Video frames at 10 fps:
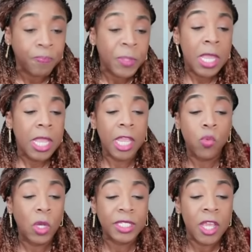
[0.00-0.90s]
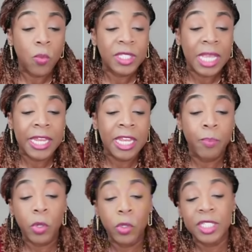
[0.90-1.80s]
It was an
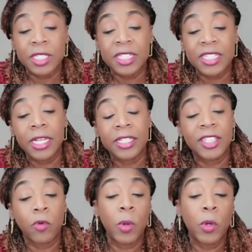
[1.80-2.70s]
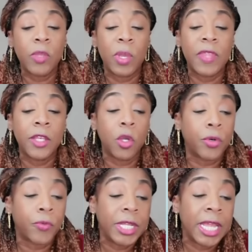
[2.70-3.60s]
in-person signing ceremony with a
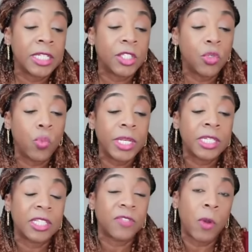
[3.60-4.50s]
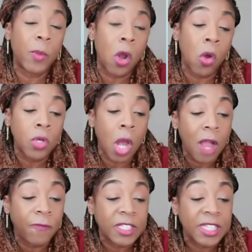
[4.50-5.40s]
notary and two witnesses from our own
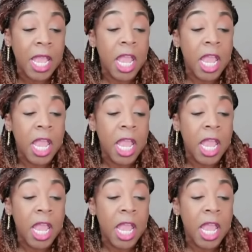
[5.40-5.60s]
office.